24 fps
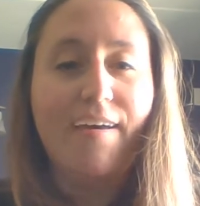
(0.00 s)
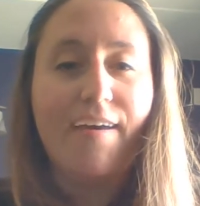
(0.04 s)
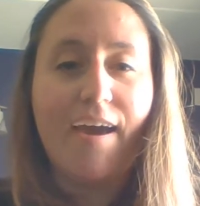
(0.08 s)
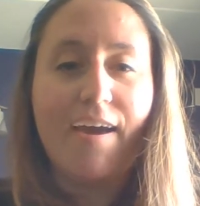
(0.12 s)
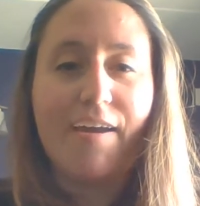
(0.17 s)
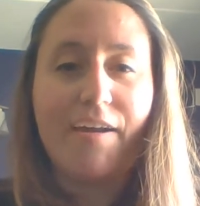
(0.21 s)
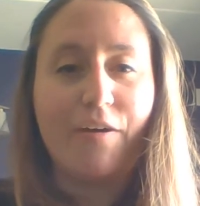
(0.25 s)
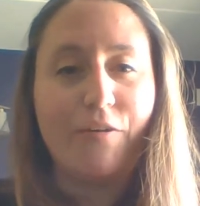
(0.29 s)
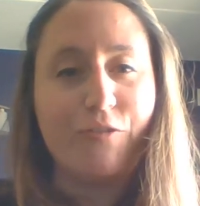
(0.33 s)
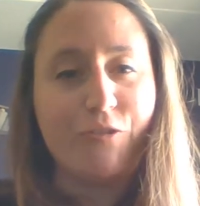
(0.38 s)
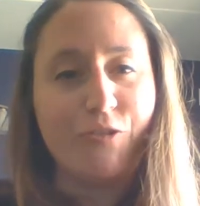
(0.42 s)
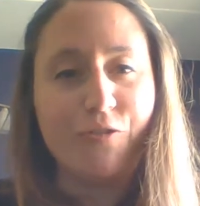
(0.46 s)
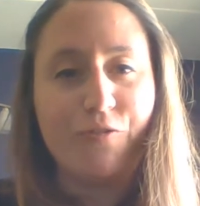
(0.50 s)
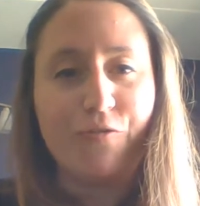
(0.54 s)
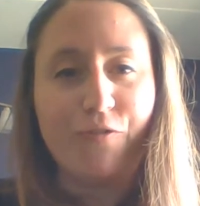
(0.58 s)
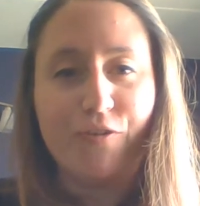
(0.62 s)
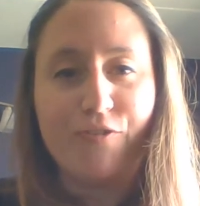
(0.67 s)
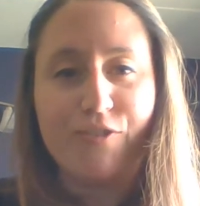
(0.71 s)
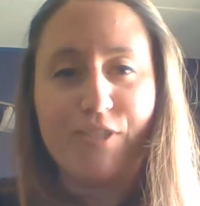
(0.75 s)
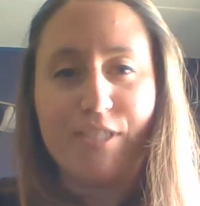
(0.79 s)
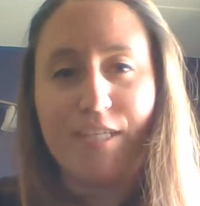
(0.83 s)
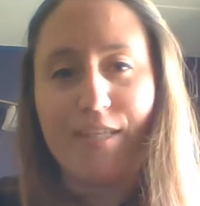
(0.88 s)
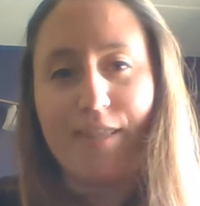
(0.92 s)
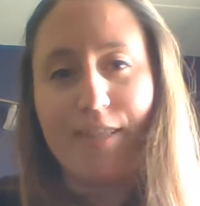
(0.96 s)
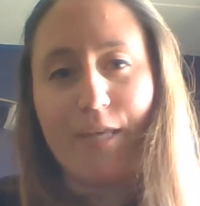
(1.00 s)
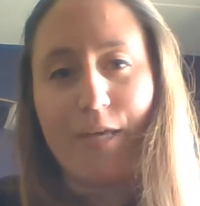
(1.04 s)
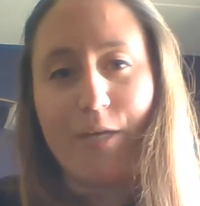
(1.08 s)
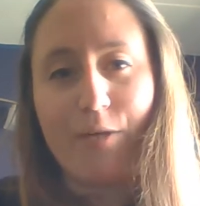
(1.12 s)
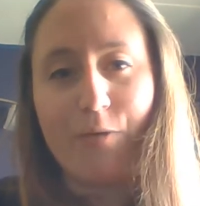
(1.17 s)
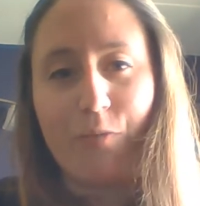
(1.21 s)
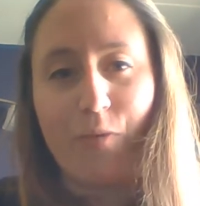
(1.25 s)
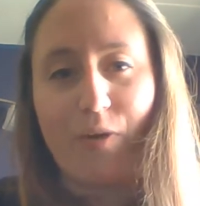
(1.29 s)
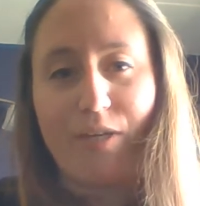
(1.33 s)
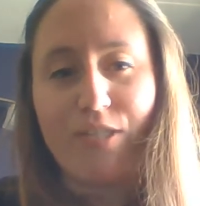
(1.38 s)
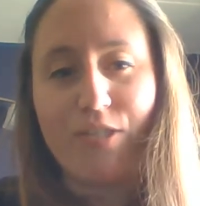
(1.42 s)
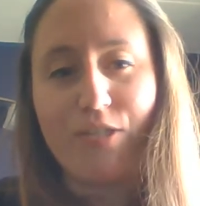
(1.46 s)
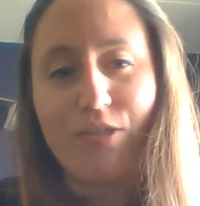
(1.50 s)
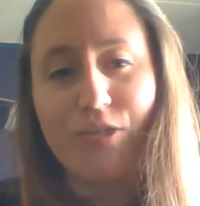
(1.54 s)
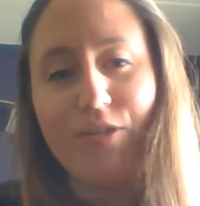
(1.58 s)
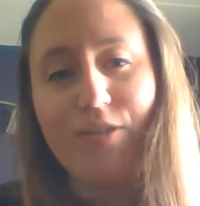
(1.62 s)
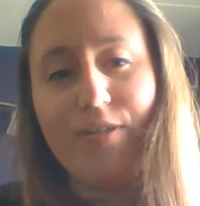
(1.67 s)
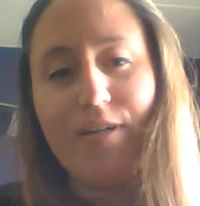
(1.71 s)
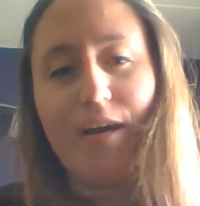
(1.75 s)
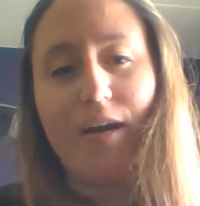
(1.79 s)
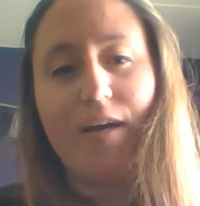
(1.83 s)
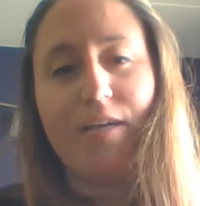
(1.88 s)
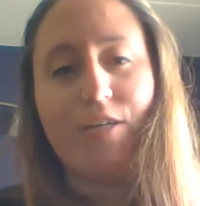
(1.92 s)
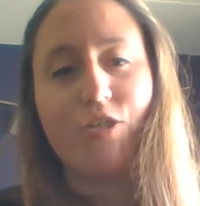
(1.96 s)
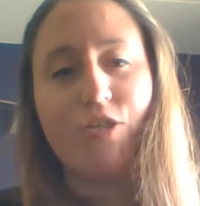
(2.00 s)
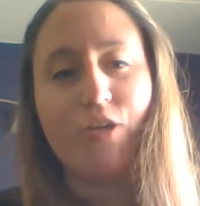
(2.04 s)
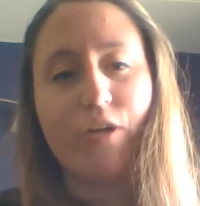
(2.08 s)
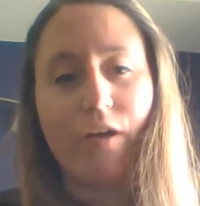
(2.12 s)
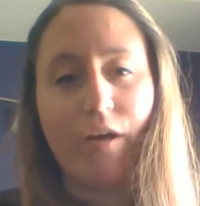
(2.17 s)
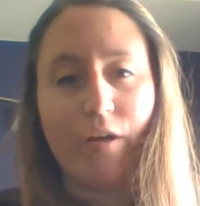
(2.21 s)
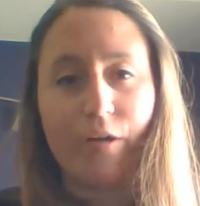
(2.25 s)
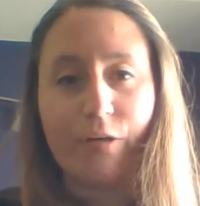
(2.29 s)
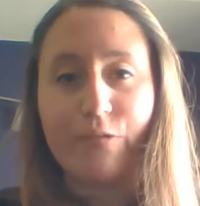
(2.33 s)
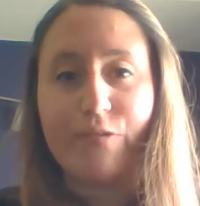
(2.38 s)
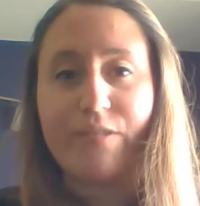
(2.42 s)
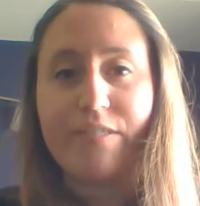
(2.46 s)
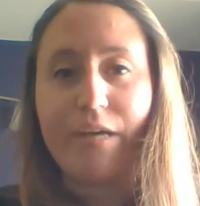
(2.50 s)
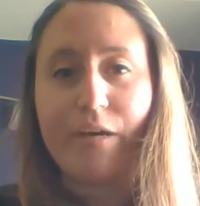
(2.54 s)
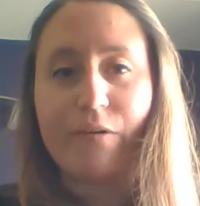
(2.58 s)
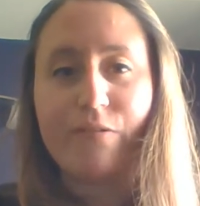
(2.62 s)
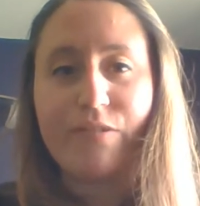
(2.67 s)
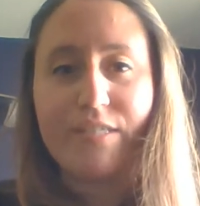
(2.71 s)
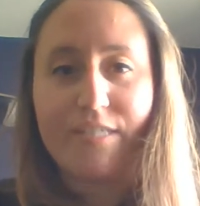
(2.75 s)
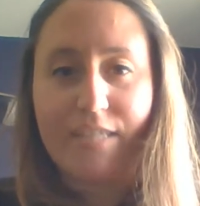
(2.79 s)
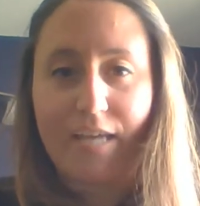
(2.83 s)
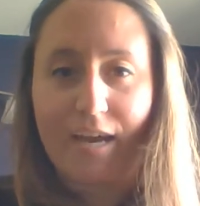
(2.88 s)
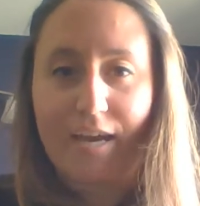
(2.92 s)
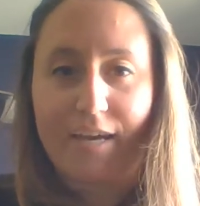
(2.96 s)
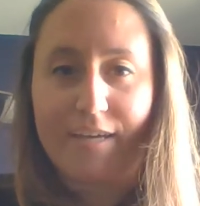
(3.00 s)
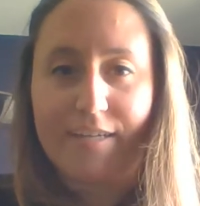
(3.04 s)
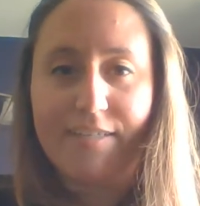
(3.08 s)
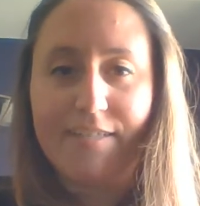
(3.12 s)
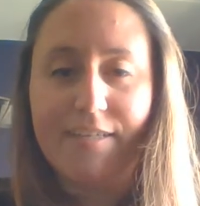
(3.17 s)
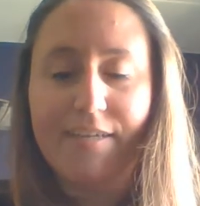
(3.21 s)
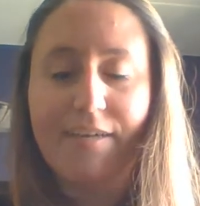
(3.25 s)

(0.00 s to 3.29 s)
at 115th and Western on Chicago's South Side.